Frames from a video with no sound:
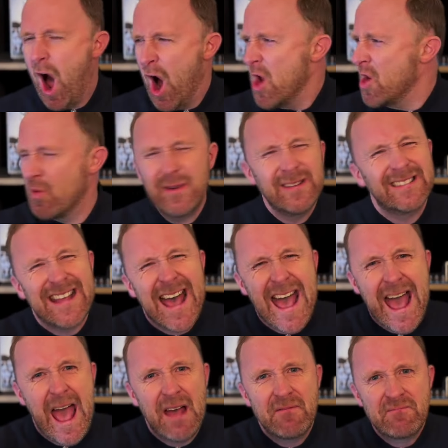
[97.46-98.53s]
I was
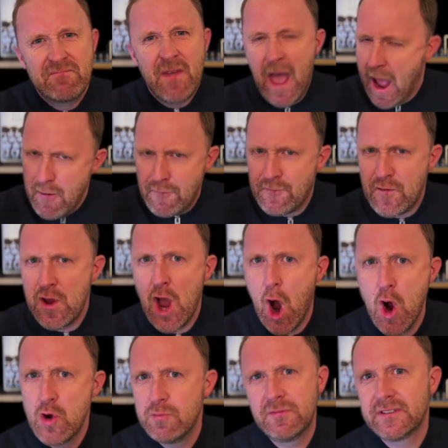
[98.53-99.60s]
there. Every
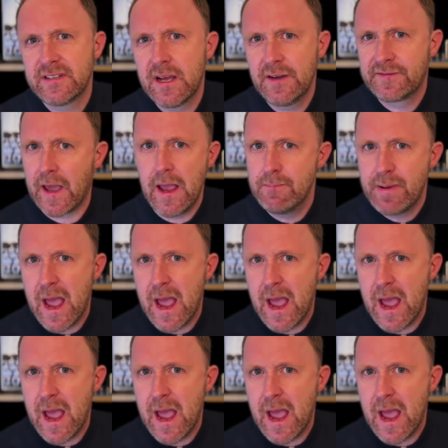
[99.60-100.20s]
home reserve game,